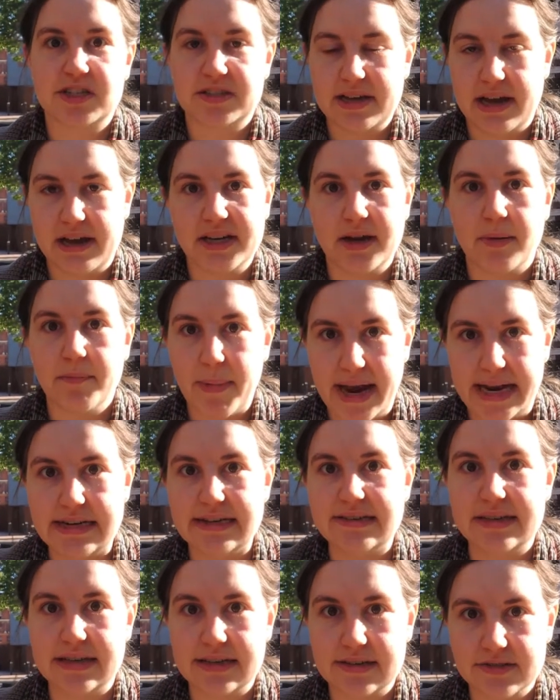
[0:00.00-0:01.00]
which are sounding
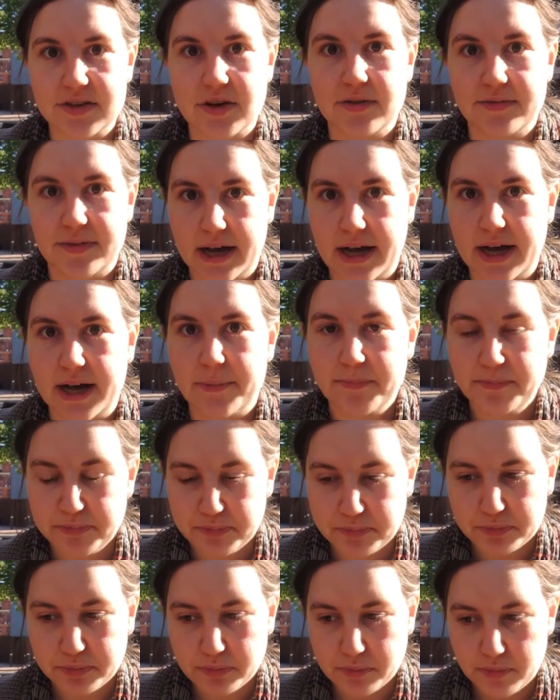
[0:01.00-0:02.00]
amazing so far.
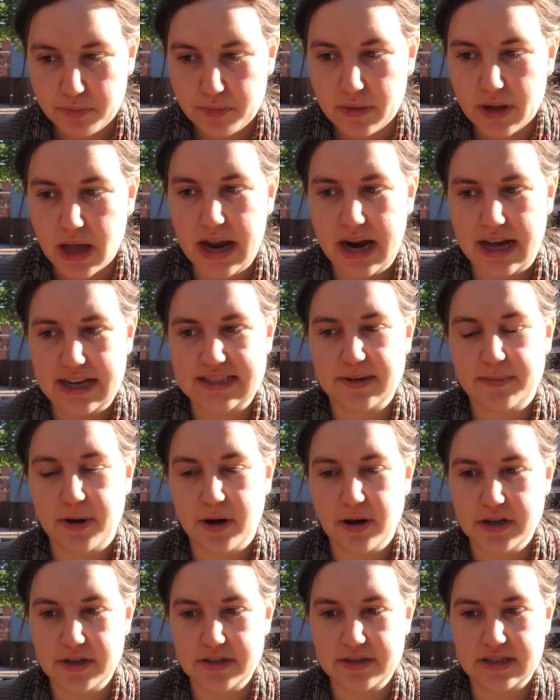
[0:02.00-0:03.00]
And I
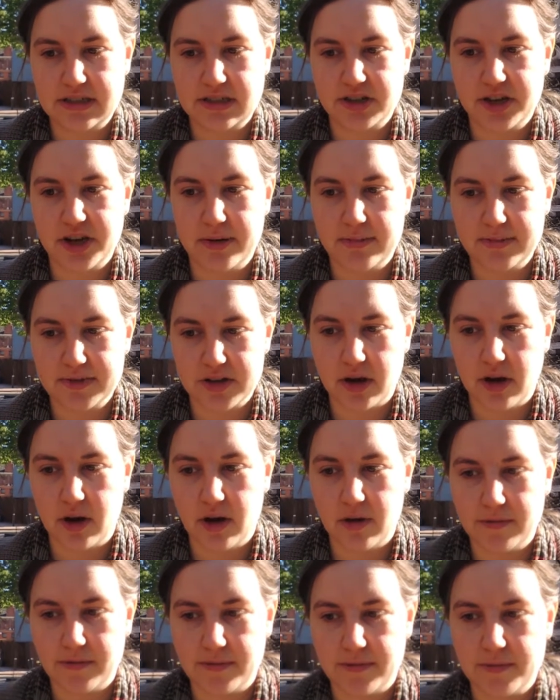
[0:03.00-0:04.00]
suppose in terms
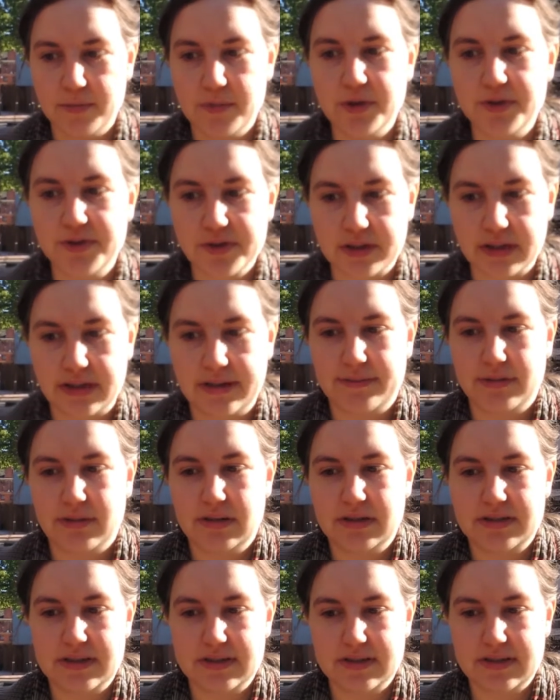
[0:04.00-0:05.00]
of musical
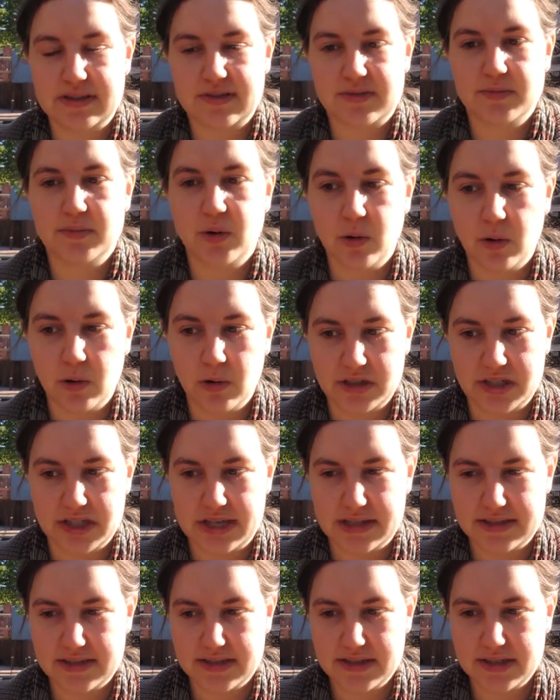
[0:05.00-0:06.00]
influences, it's more
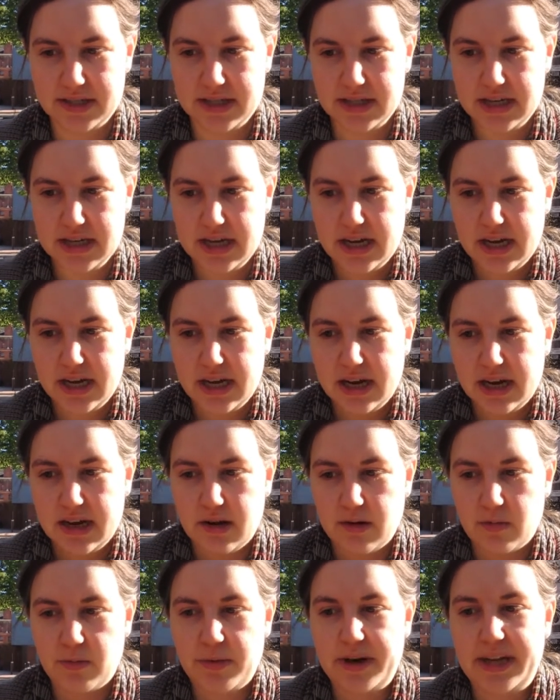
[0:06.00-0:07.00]
just
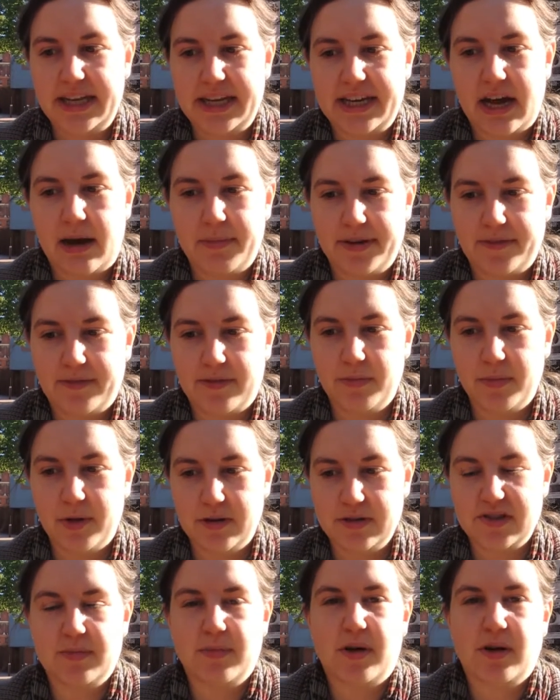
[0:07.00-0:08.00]
really coming from
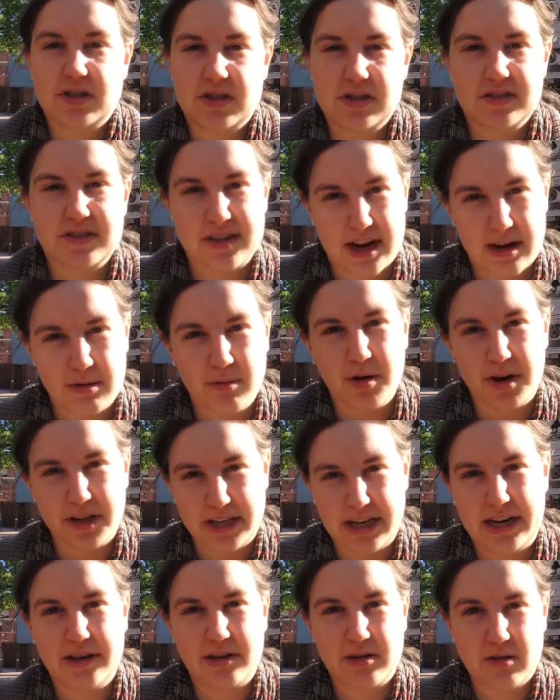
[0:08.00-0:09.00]
those emotions that I want
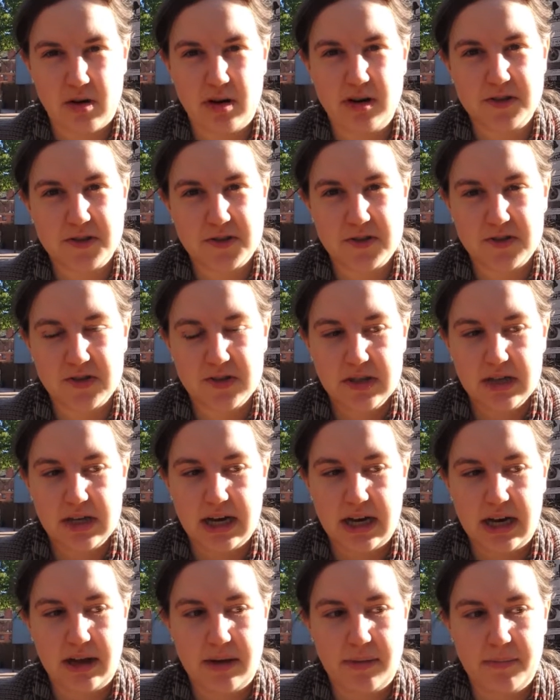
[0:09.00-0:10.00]
to get across
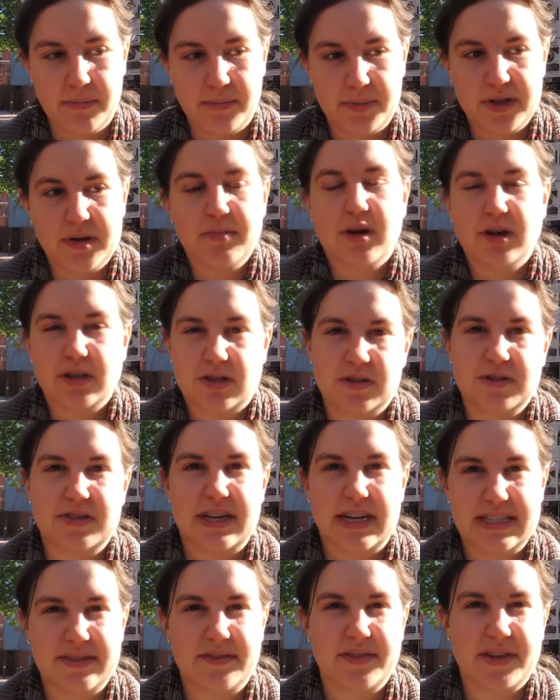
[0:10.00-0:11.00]
um, the emotional
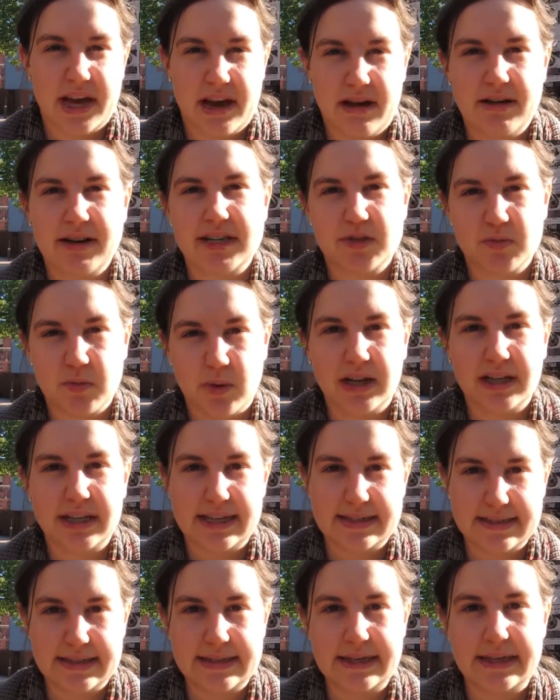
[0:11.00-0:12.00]
states of the characters while
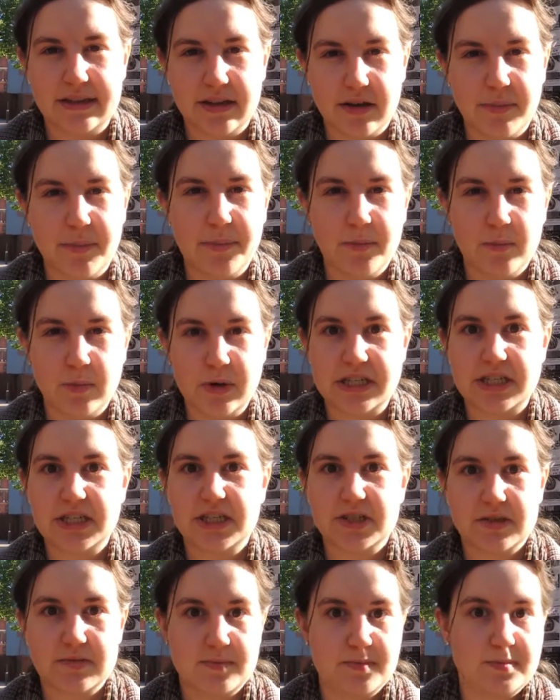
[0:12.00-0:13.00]
they're singing them,
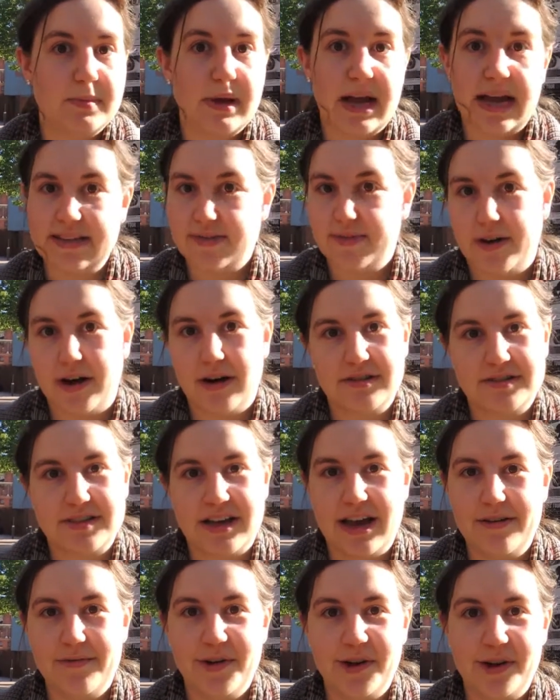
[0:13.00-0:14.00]
which, as far as
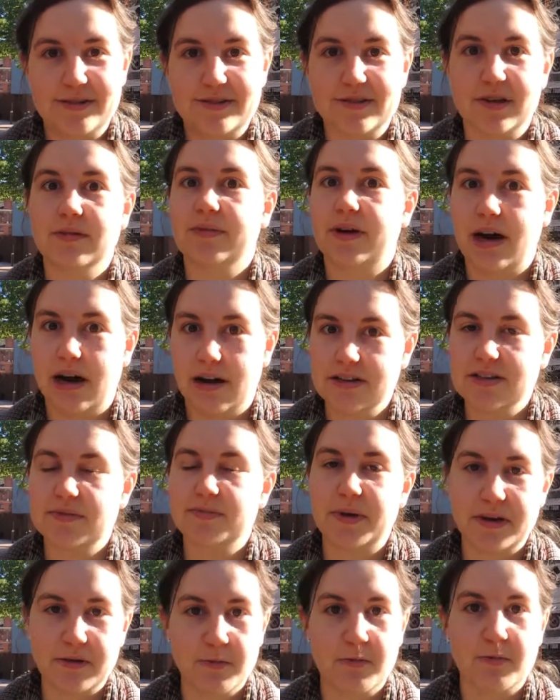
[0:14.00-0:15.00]
I've heard so far, has
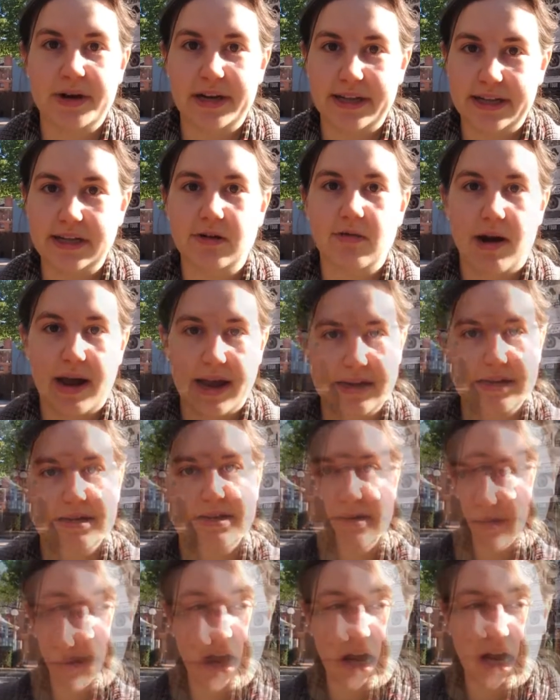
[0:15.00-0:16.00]
been really great.
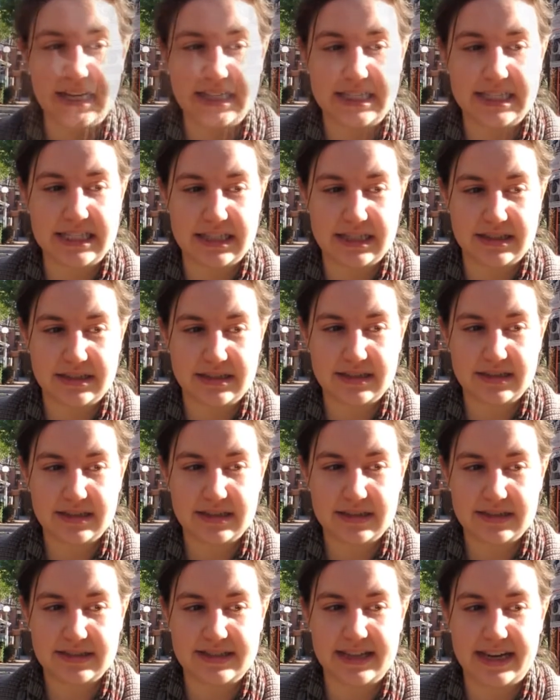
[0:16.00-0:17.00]
Yeah. I didn't
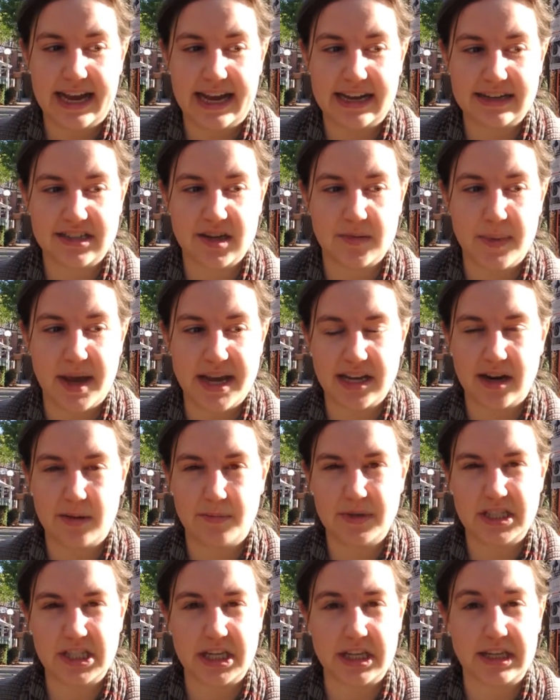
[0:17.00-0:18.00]
set out to make a
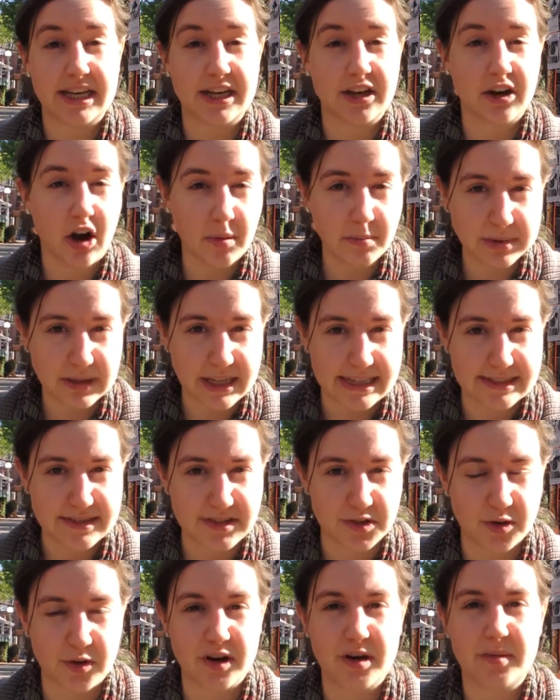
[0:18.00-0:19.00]
particularly complex
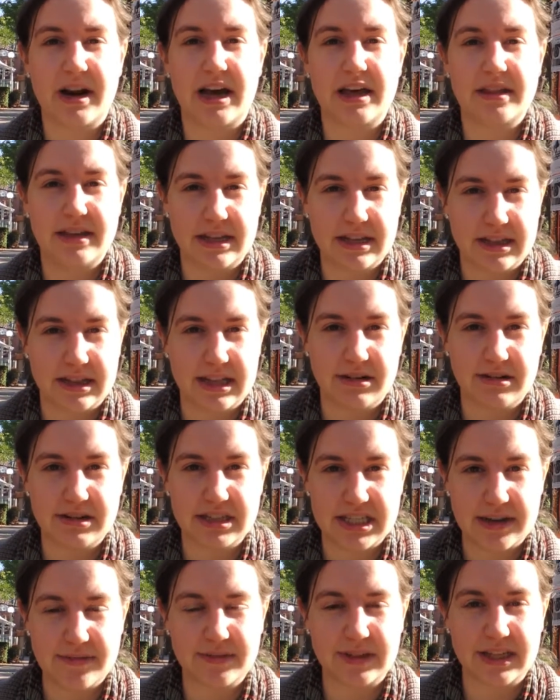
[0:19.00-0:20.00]
story, but I think that there are
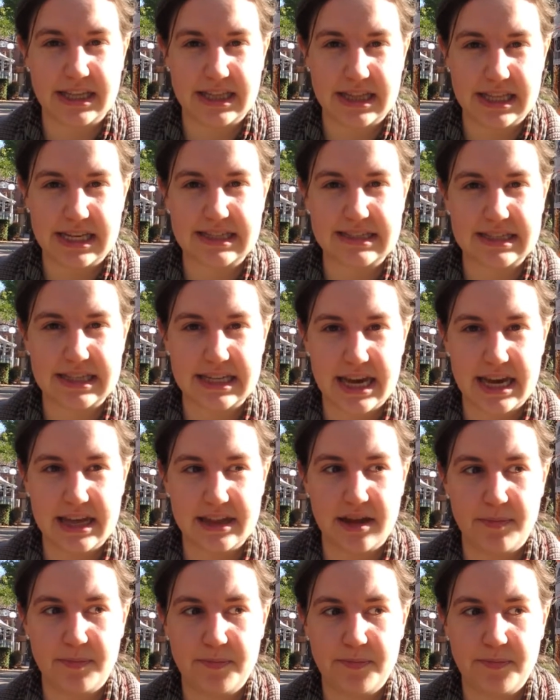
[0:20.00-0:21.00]
definitely things in there
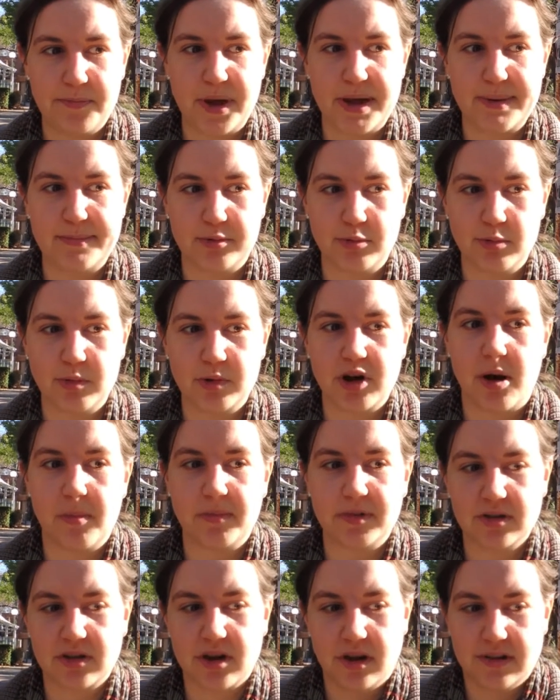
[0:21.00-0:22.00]
that people
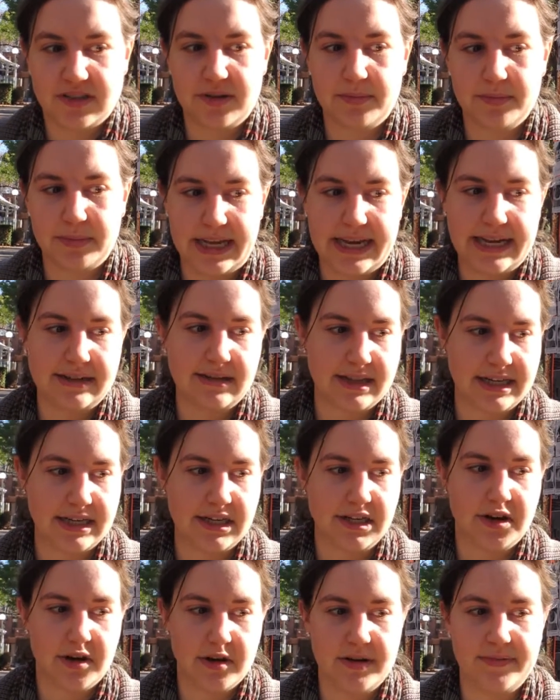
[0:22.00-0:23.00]
will contemplate,
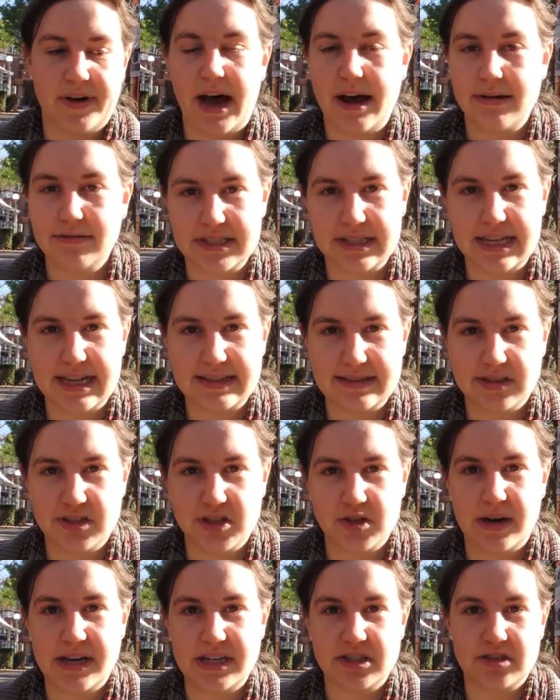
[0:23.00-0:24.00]
thinking, you know, if I was in that
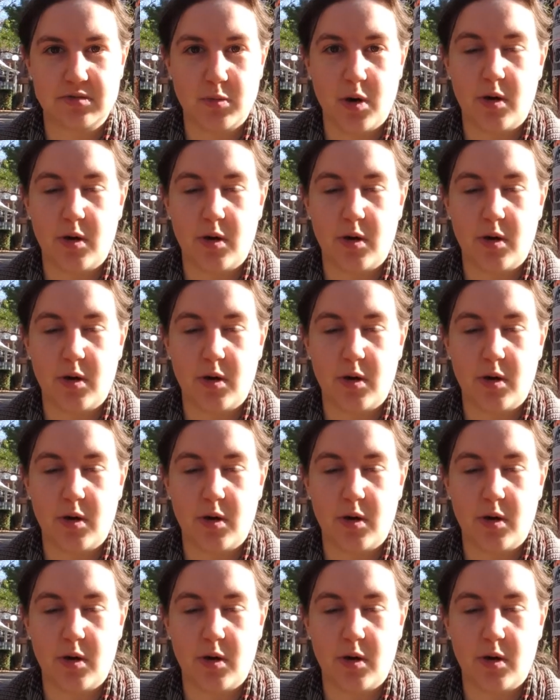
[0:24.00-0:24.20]
situation,